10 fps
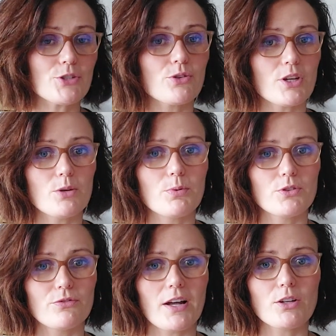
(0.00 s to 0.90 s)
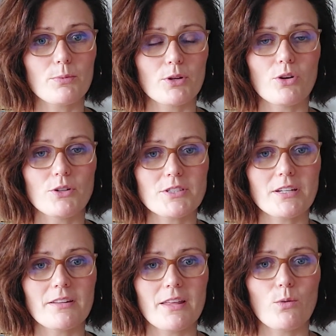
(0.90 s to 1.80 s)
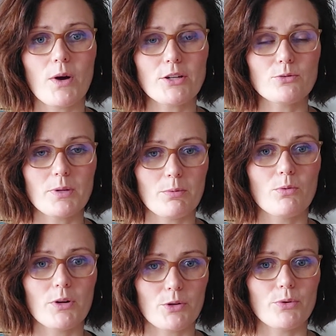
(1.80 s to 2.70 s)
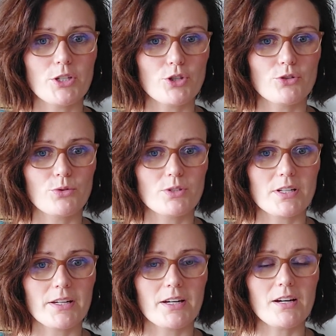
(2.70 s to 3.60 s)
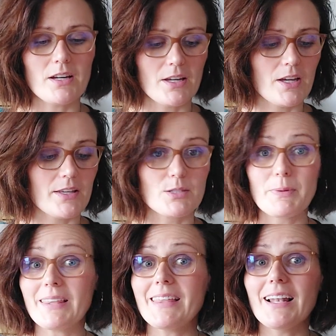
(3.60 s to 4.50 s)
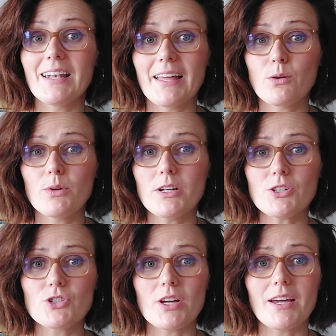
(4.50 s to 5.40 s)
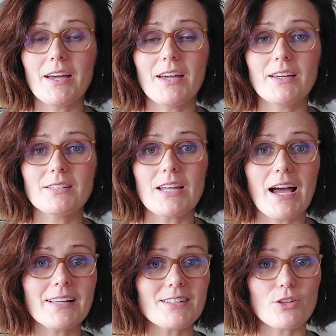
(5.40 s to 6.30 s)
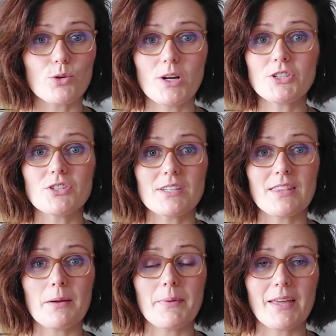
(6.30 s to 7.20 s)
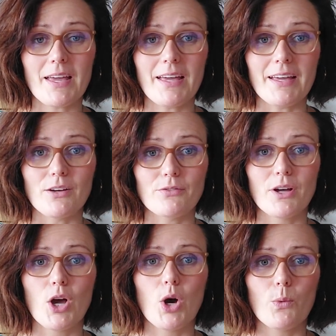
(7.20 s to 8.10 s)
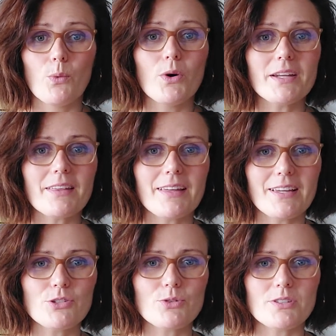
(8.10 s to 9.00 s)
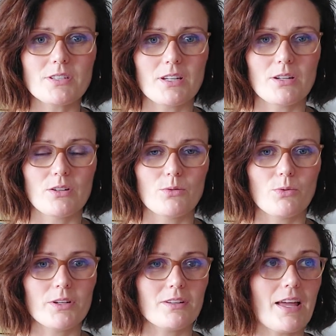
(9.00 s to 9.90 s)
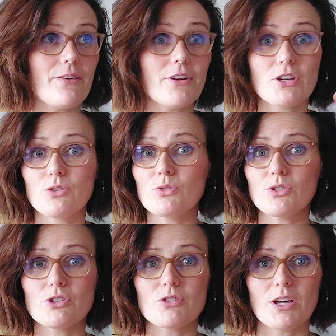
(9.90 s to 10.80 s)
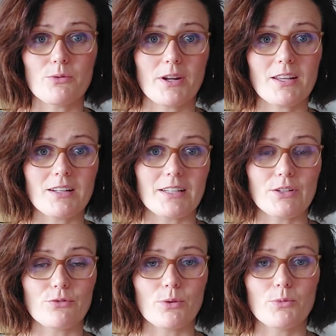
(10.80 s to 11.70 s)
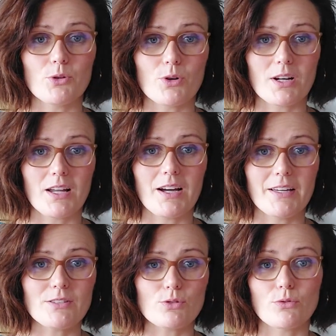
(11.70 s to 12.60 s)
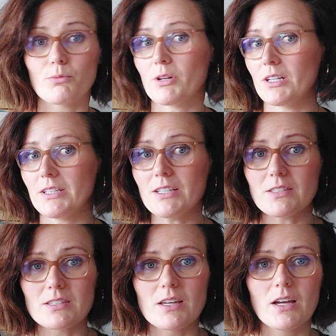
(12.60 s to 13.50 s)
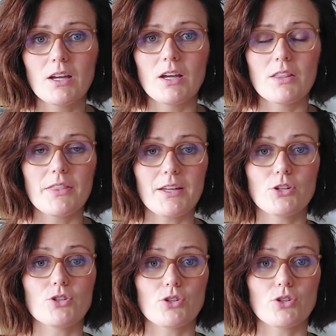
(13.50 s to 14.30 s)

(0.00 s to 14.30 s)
make sure that you put valuable content in there. Why do people want to read your newsletter? Speak their language and answer the questions that they may have. What are they interested in? What FAQs do you get regularly from your clients or from your leads that